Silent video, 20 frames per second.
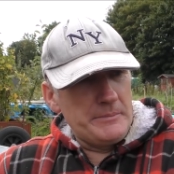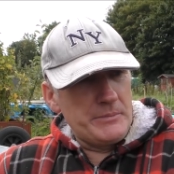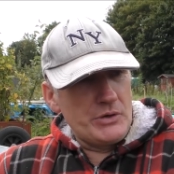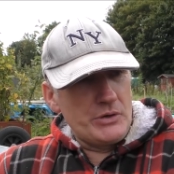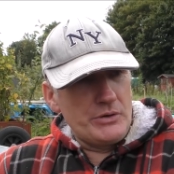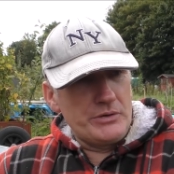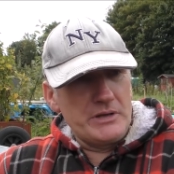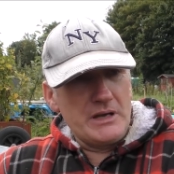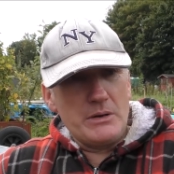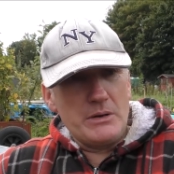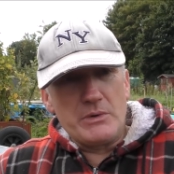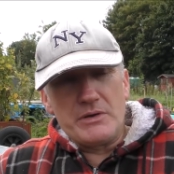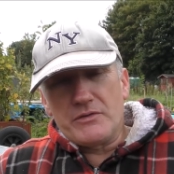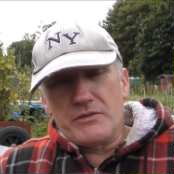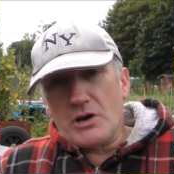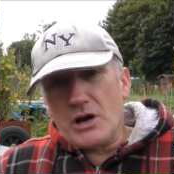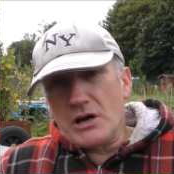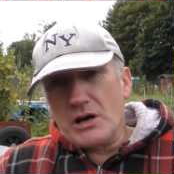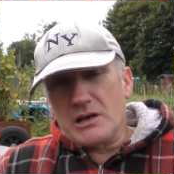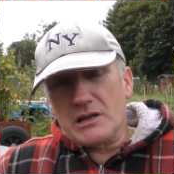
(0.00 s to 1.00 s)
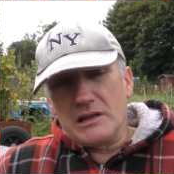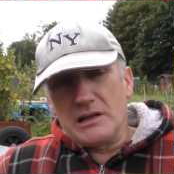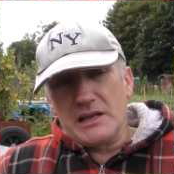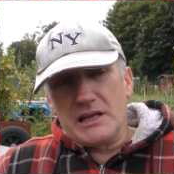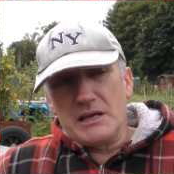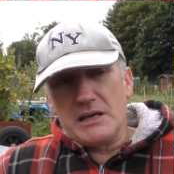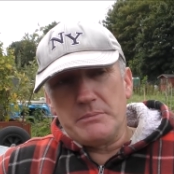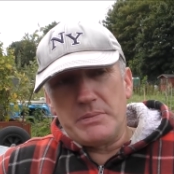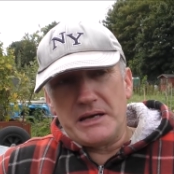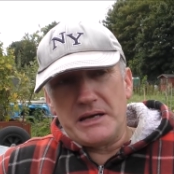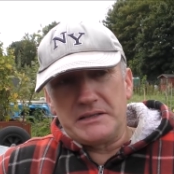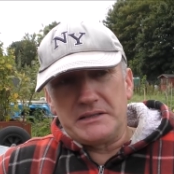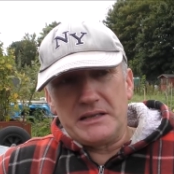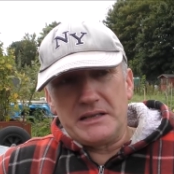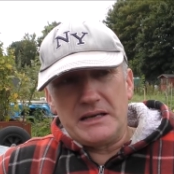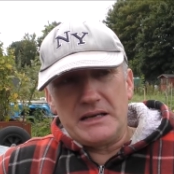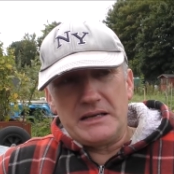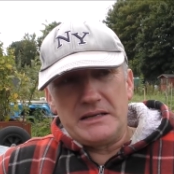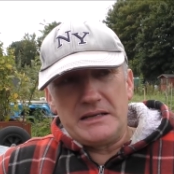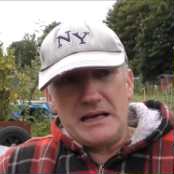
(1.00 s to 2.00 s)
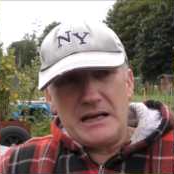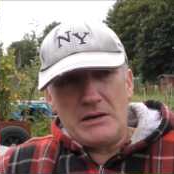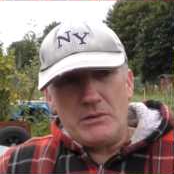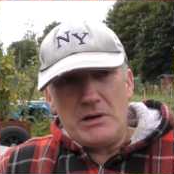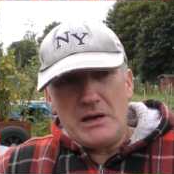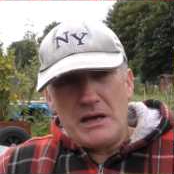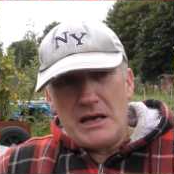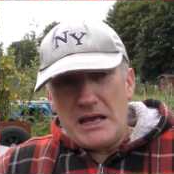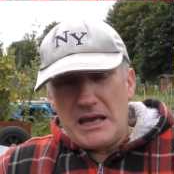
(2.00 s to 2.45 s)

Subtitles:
But yeah, we've got a clear bed there now.